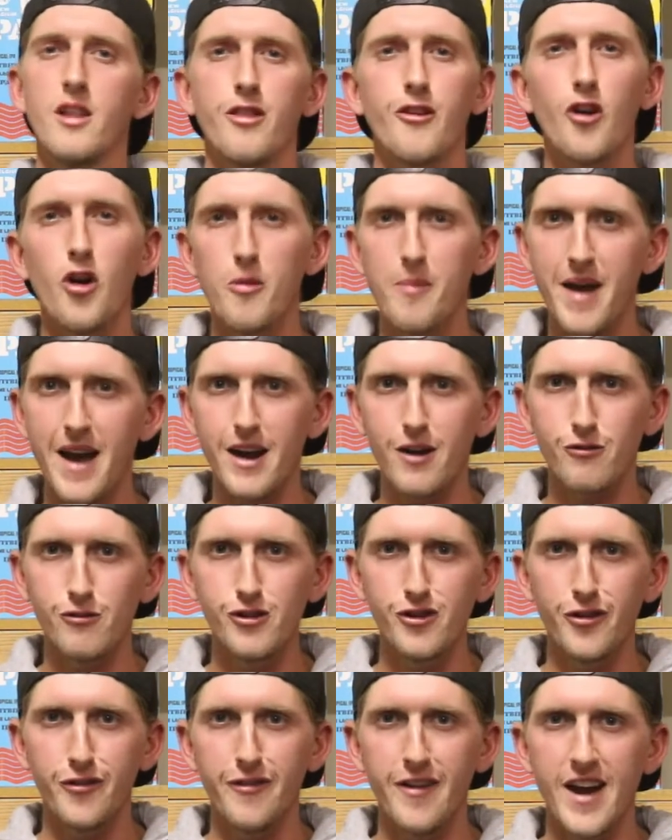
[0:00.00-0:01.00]
Throw it back
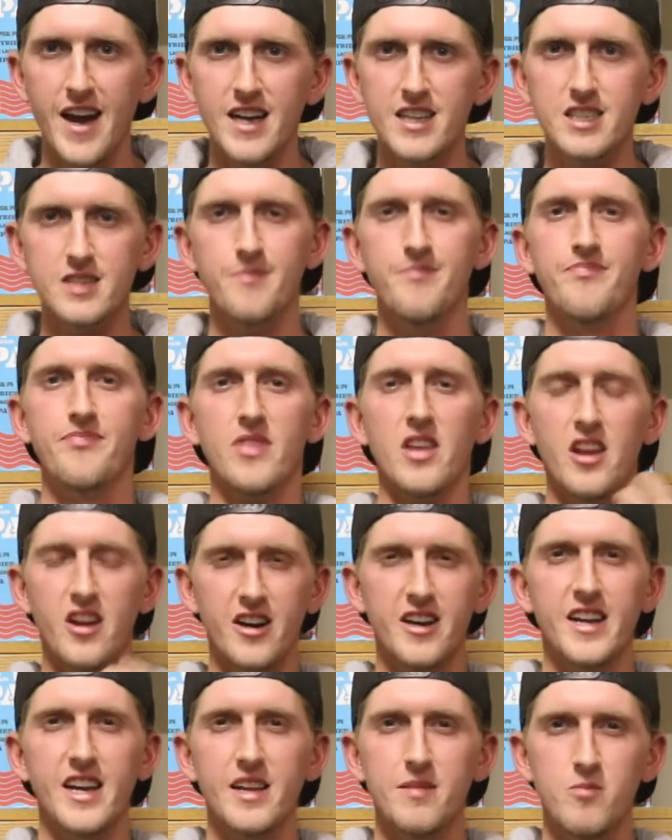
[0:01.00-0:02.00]
real fast,
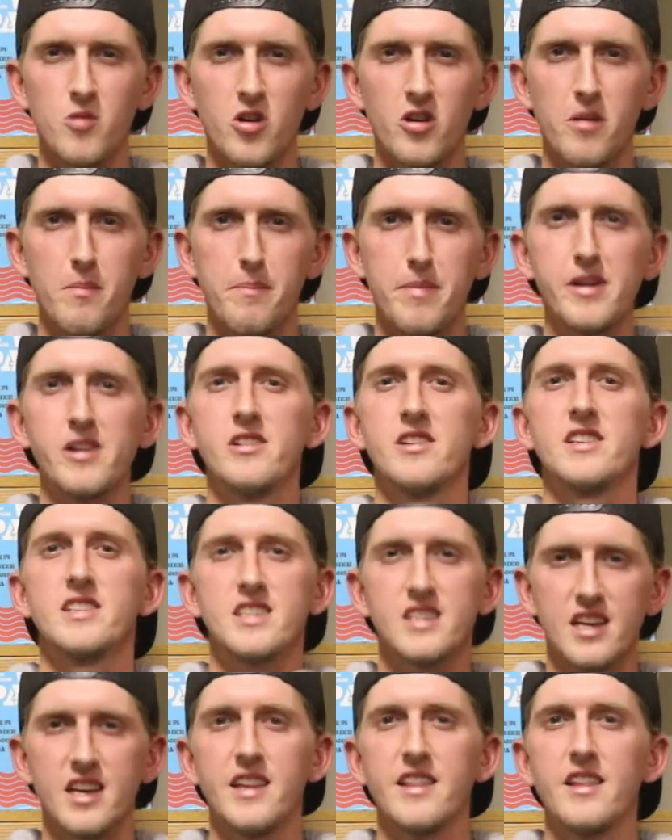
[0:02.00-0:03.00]
you're gonna get more of the
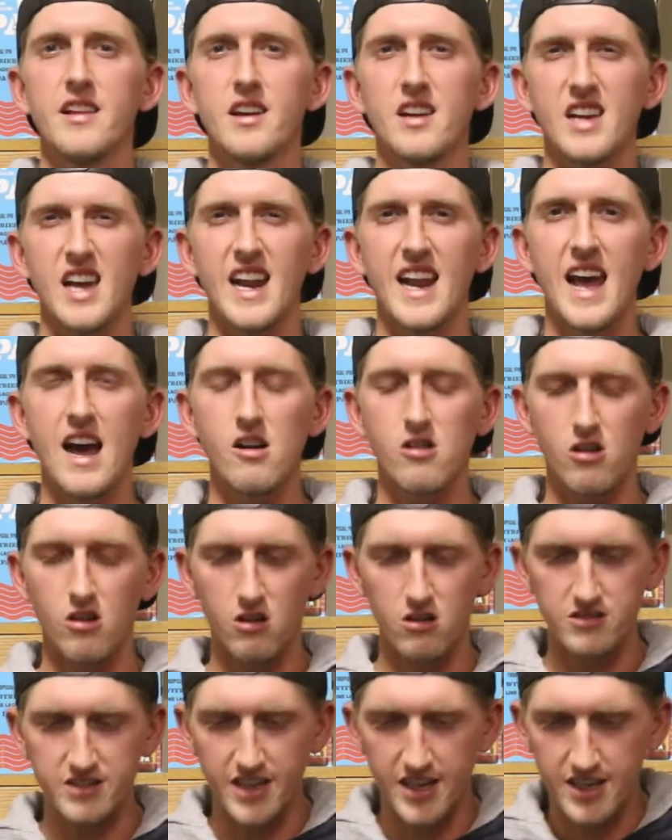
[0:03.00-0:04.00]
bitterness and the kind of
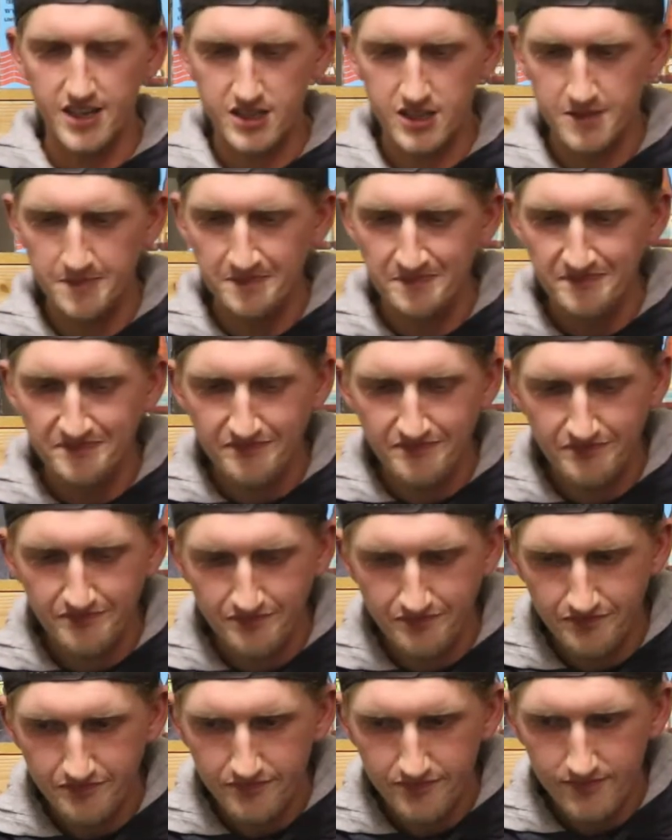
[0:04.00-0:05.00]
alcohol taste.
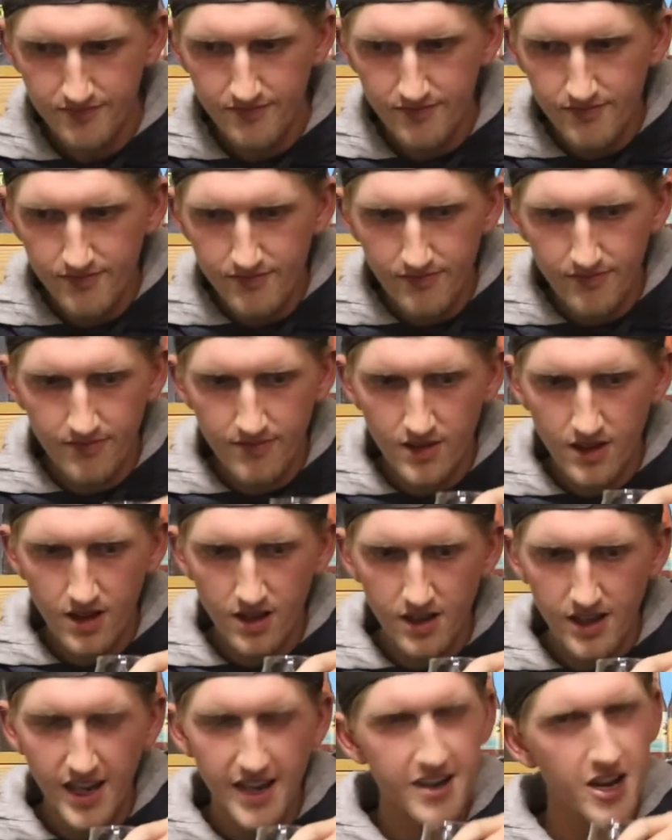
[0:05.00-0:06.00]

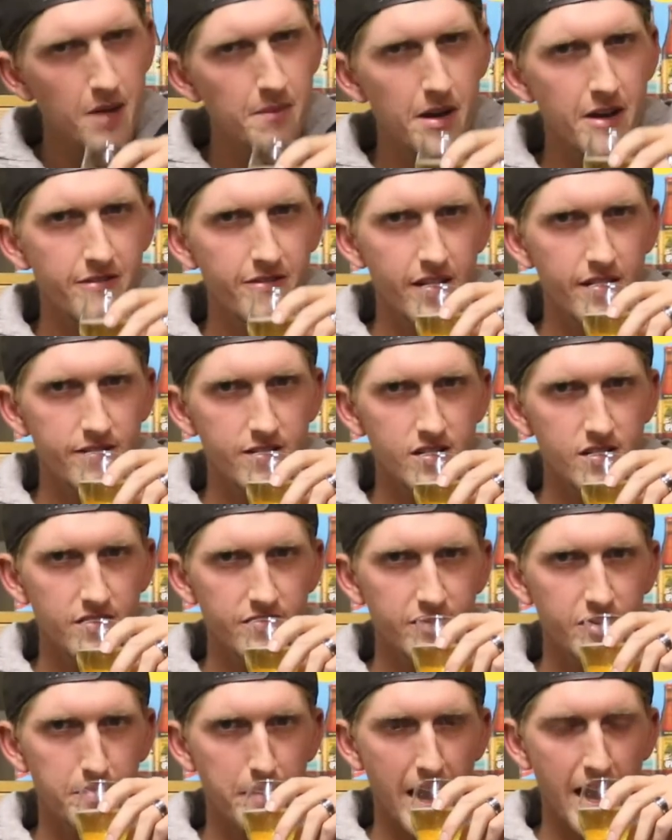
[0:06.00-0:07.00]
Yeah, not my favorite
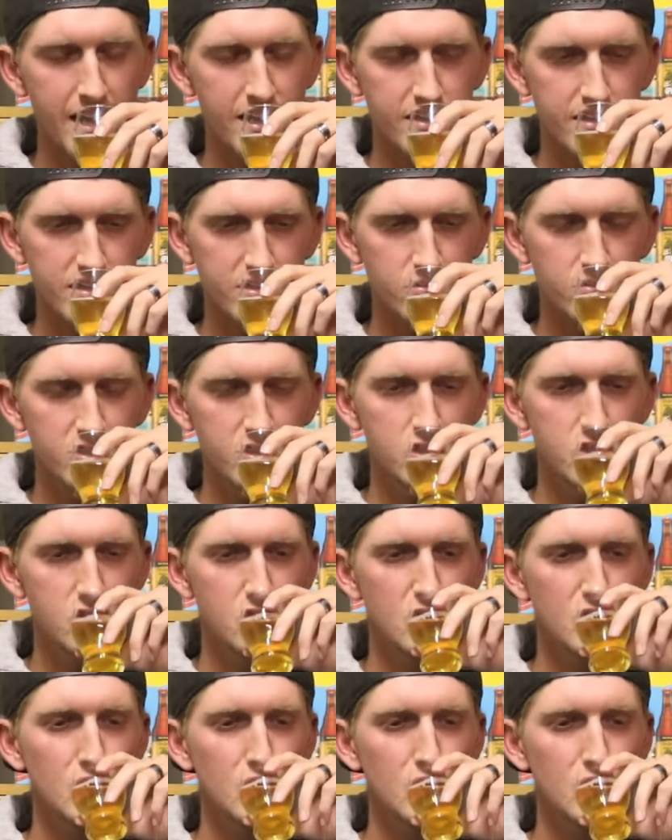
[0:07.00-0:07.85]
of the pack, this one.